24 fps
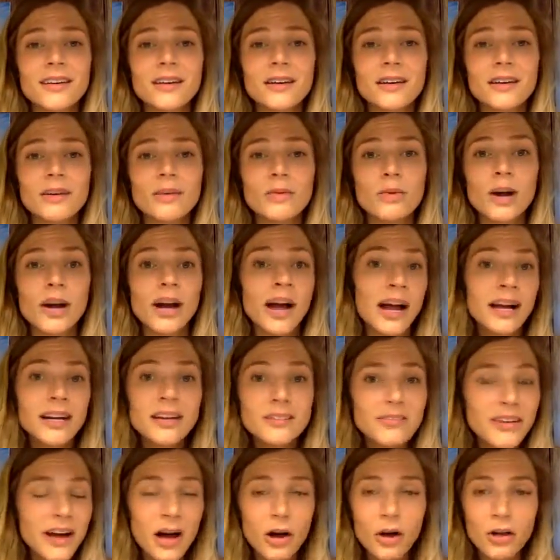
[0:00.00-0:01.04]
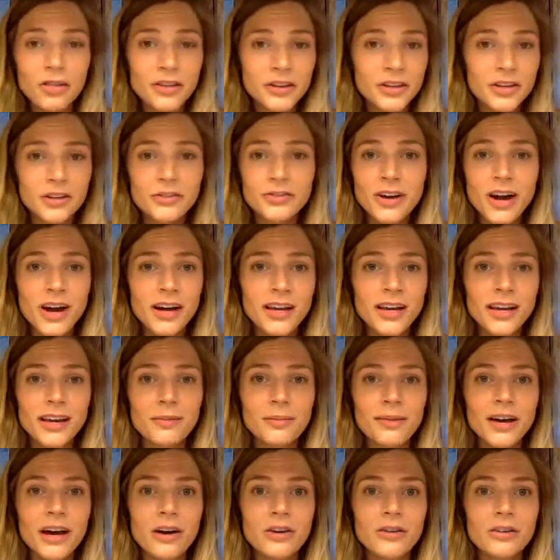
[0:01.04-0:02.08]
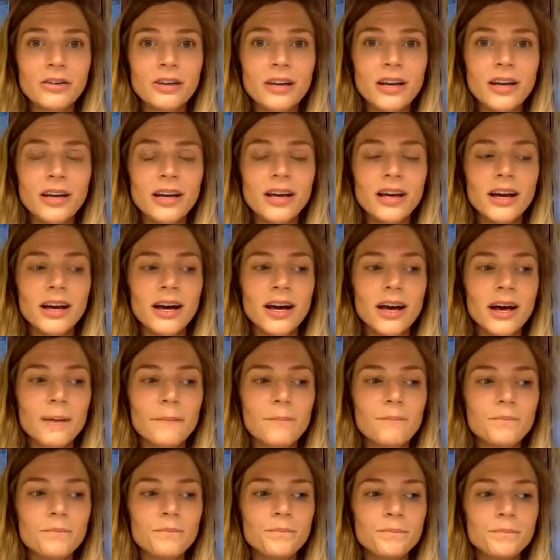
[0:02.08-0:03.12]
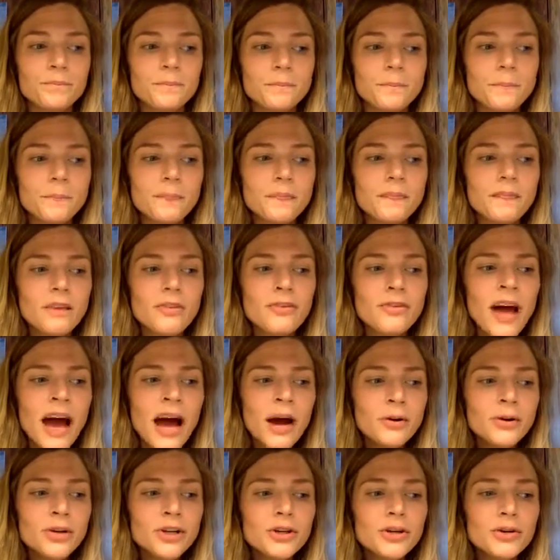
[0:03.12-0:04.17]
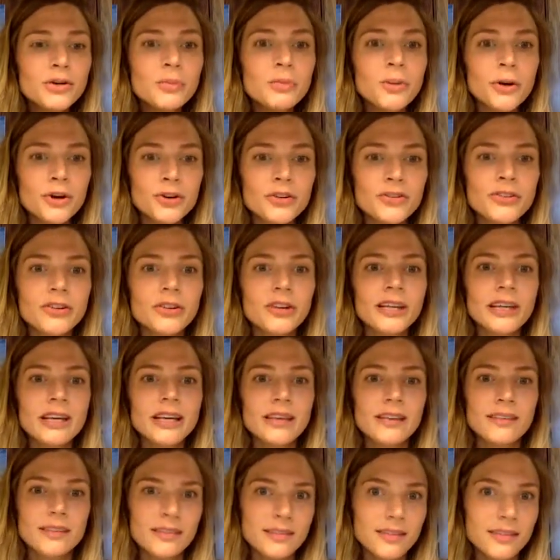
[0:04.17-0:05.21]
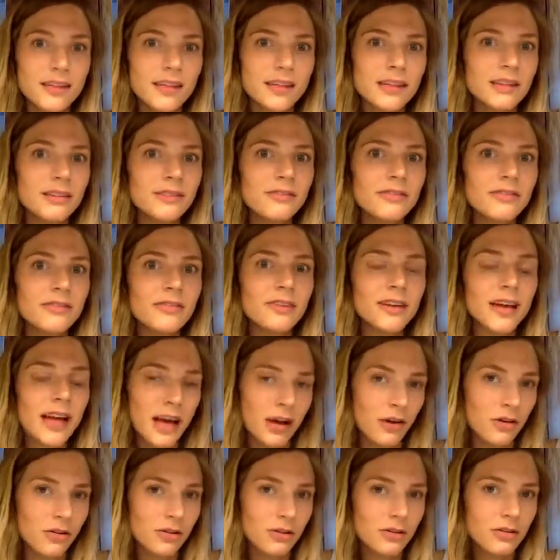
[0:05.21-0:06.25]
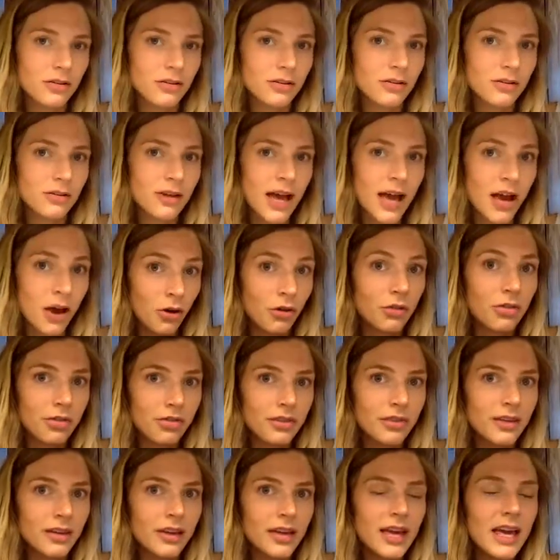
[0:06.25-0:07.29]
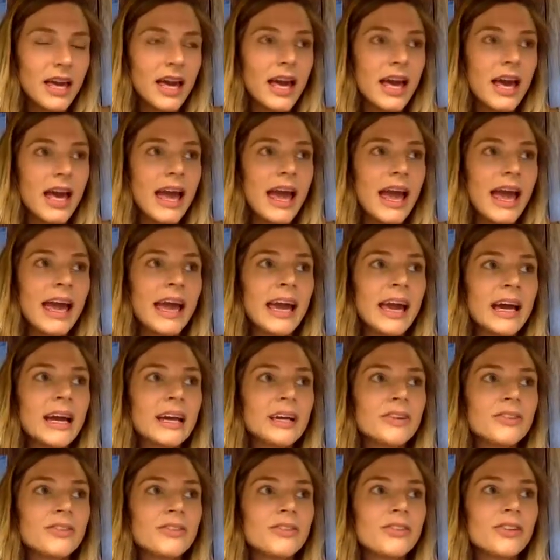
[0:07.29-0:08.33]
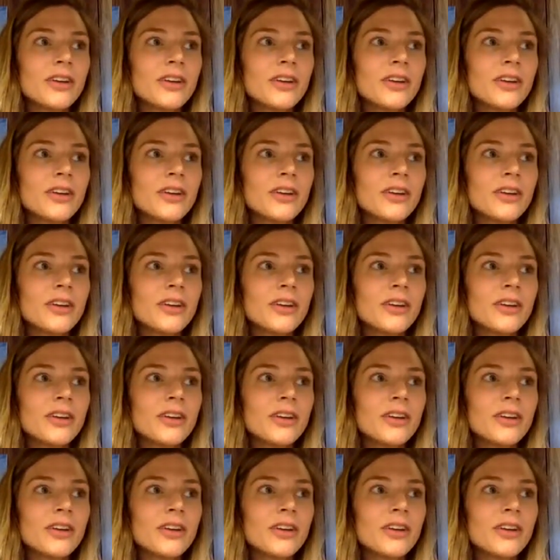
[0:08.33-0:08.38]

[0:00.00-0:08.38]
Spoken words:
What kind of health are you talking about? How do you personally conceive health? And